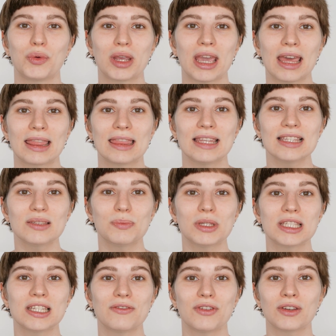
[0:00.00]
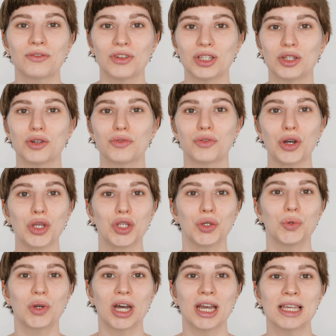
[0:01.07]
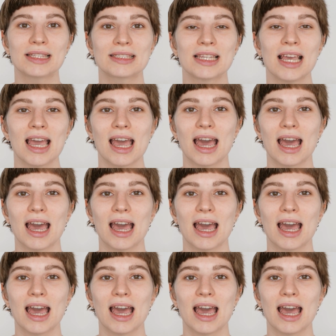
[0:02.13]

create this specific video for you guys